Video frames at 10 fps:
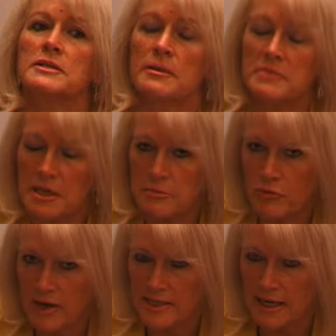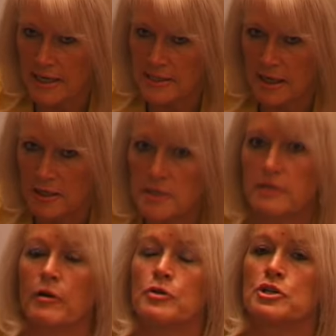sometimes write a letter to
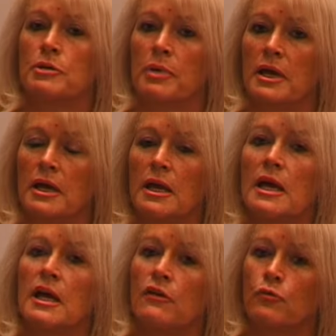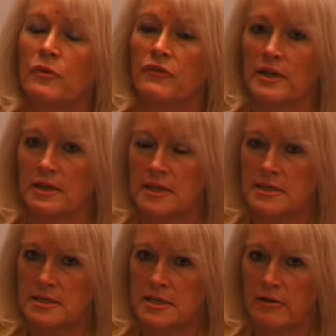their own GP if we feel it
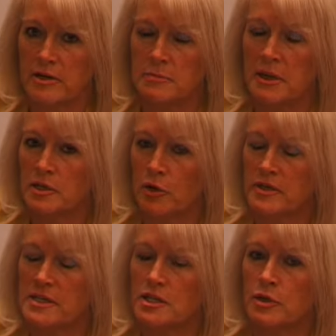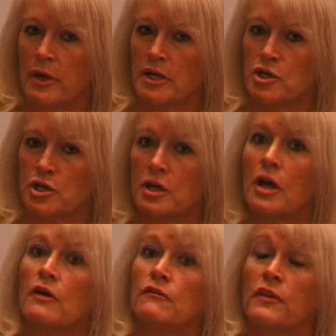necessary, depending on the situation,
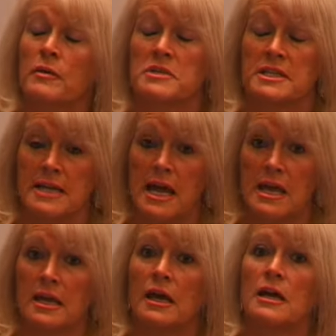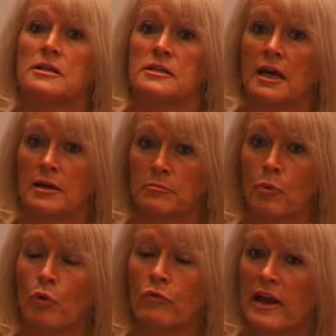for them to take to get
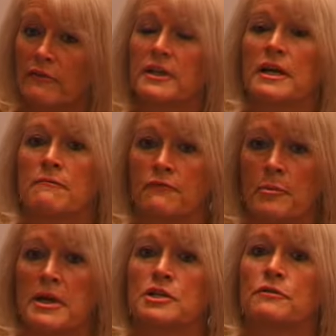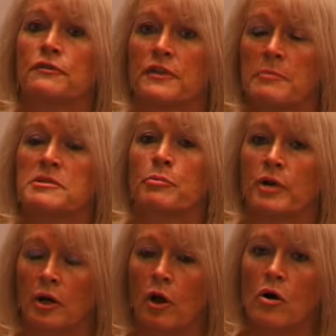more relevant information for them to
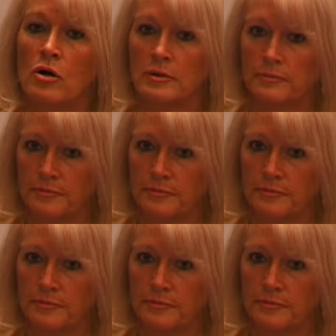bring along.